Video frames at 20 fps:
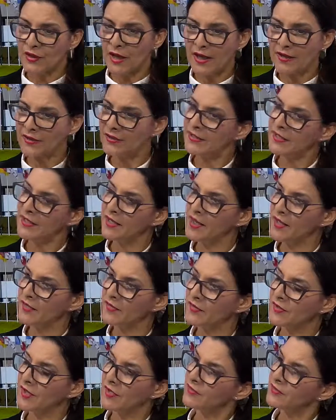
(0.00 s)

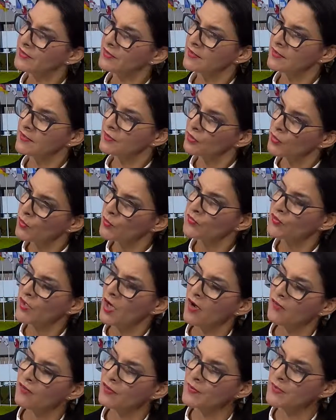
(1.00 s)
ideas that those
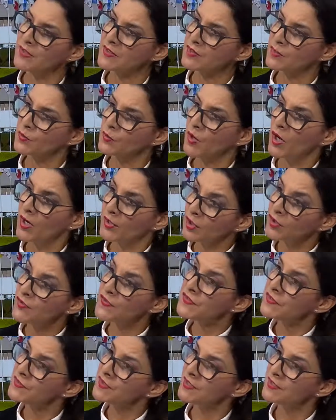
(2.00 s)
governments who are
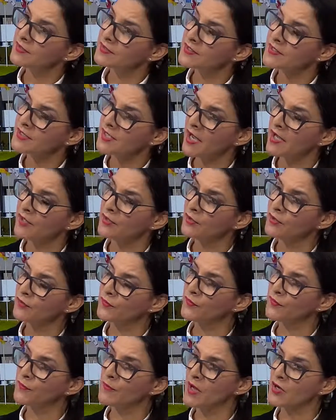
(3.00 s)
considering this kind
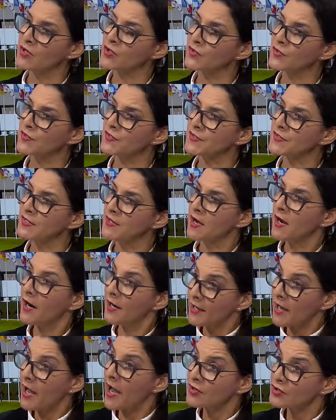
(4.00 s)
of measures
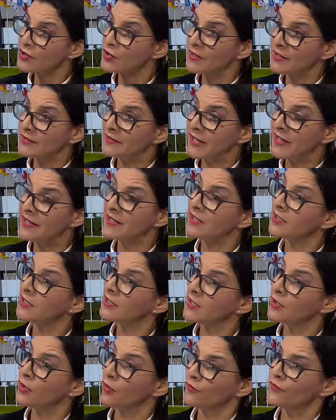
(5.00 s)
are actually taking
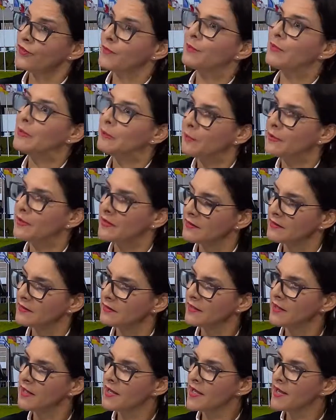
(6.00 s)
care of the people
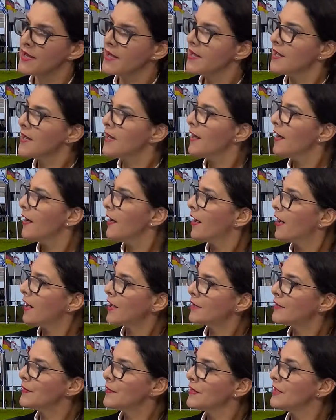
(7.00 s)

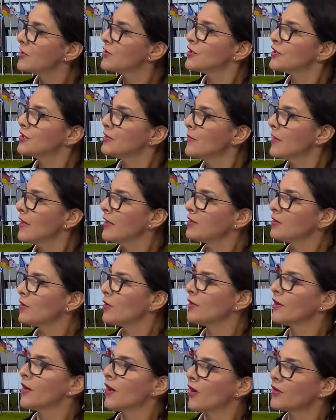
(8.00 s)
are legitimate
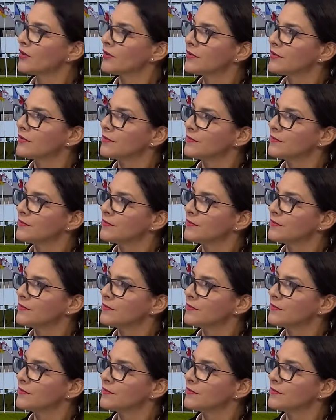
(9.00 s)
or not?